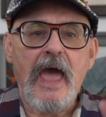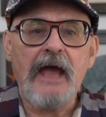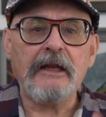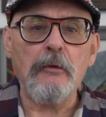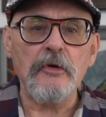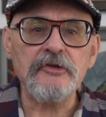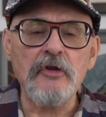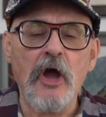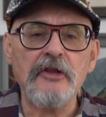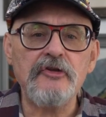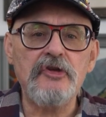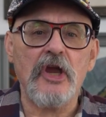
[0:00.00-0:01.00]
And it was
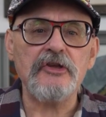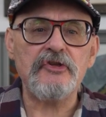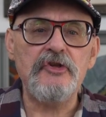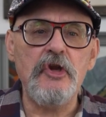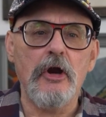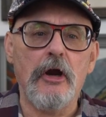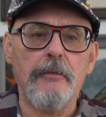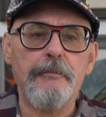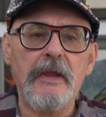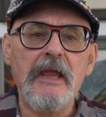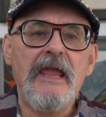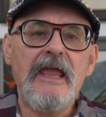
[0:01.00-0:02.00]
not just Europe.
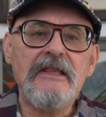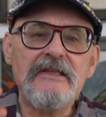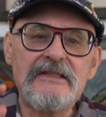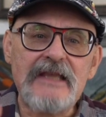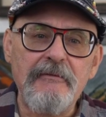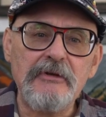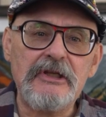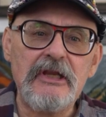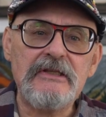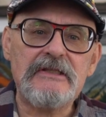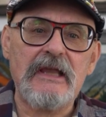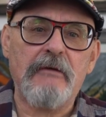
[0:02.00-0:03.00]
In
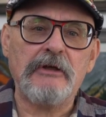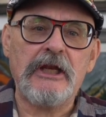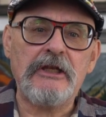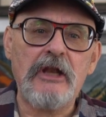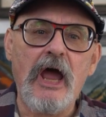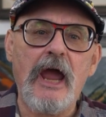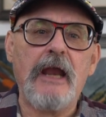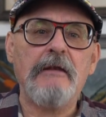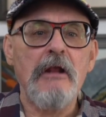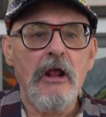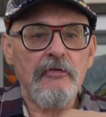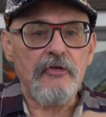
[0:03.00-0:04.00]
seventeen
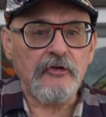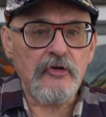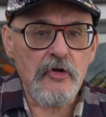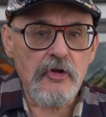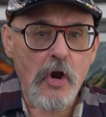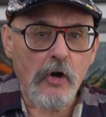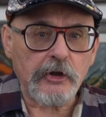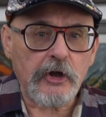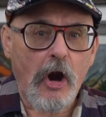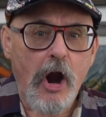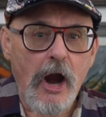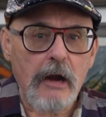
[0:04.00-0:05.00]
seventy-nine, the New
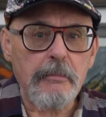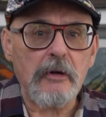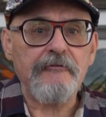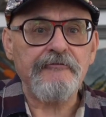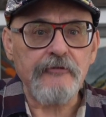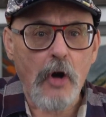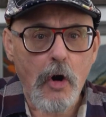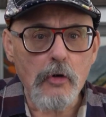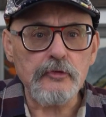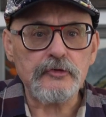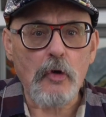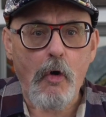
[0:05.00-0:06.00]
York harbor
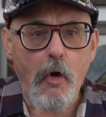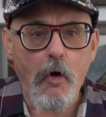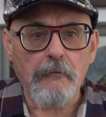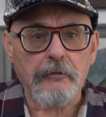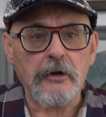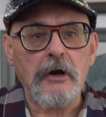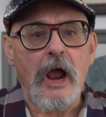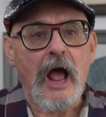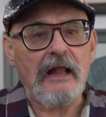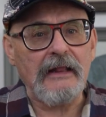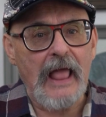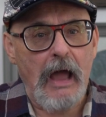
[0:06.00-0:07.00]
froze over,
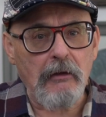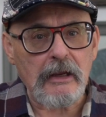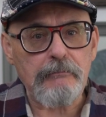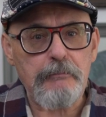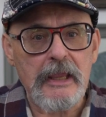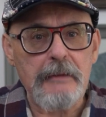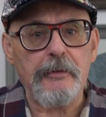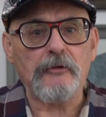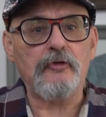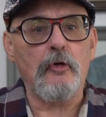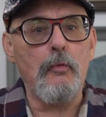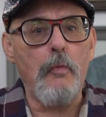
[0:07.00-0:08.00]
allowing
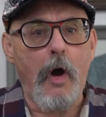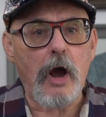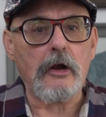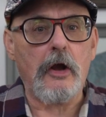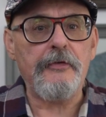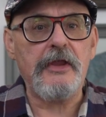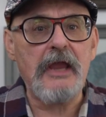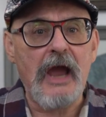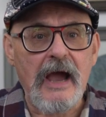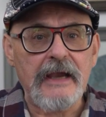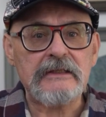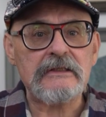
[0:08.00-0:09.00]
people to walk on the
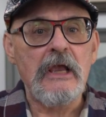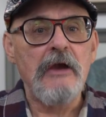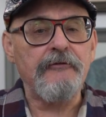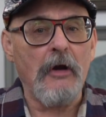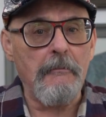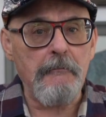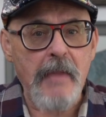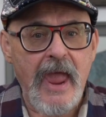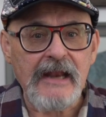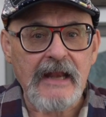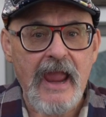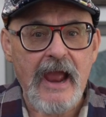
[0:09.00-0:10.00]
ice from
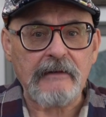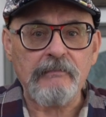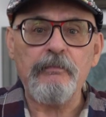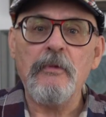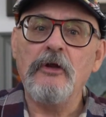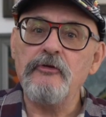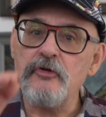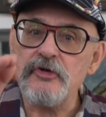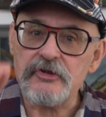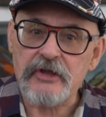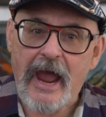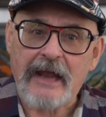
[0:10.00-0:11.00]
Manhattan to
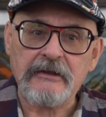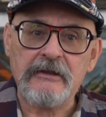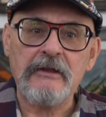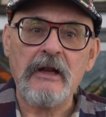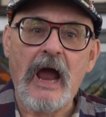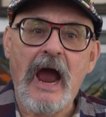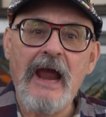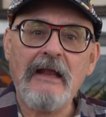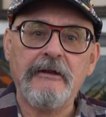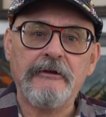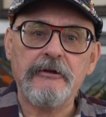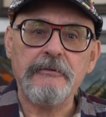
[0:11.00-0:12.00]
Staten
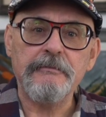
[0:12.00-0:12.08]
Island.